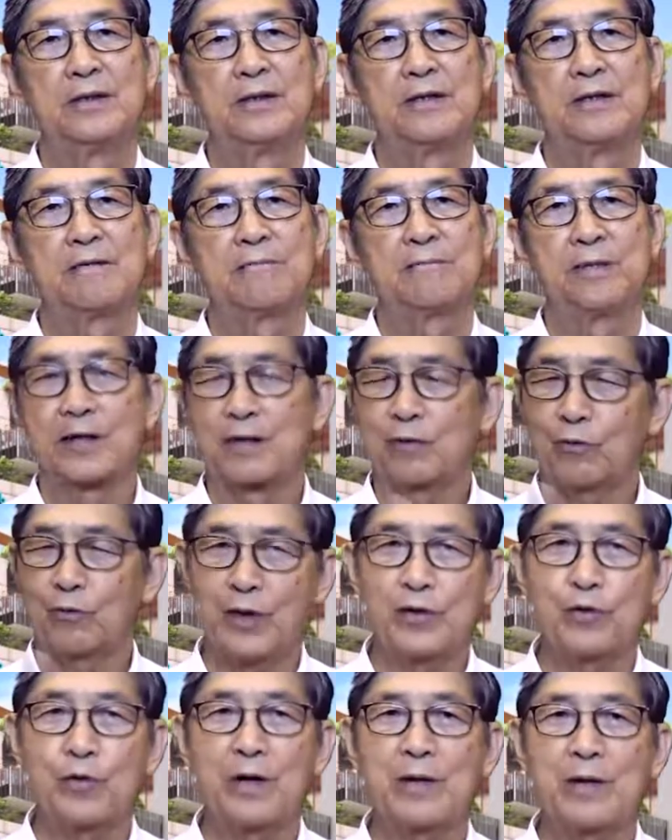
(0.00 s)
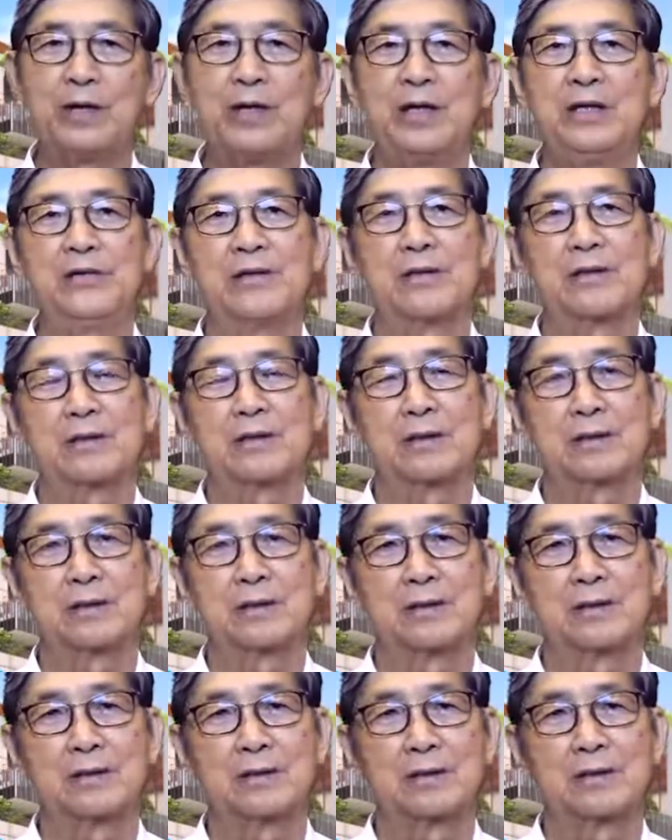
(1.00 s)
But why do I believe it?
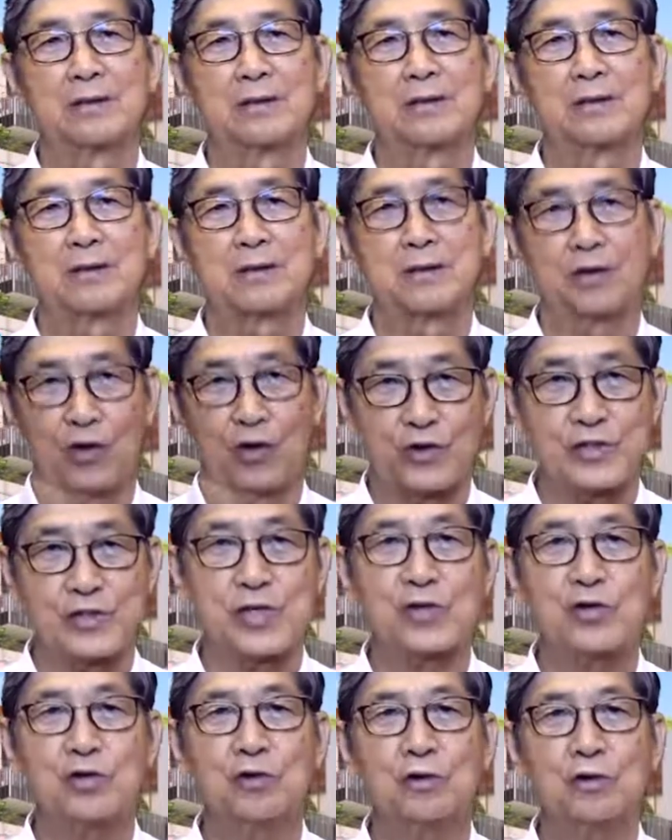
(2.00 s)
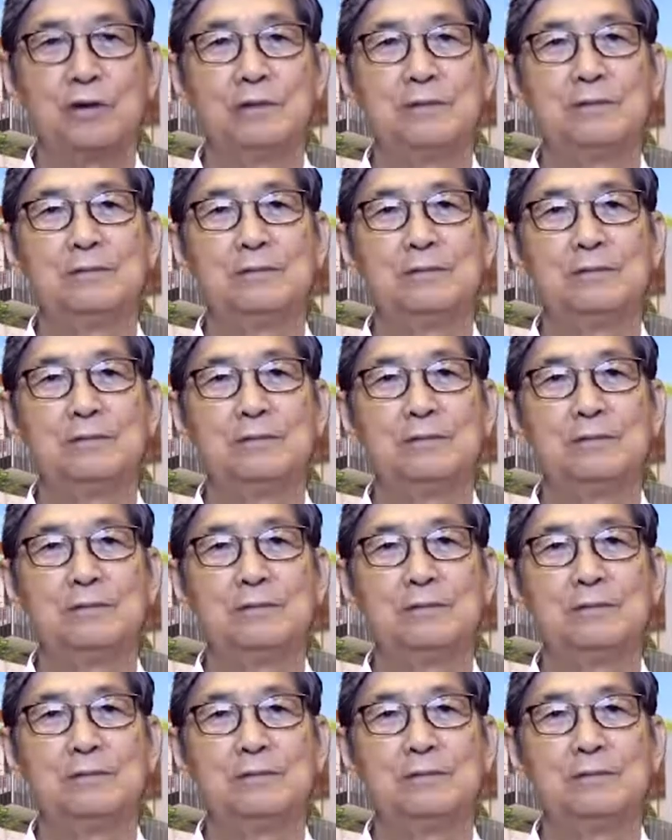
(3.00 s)
God said so.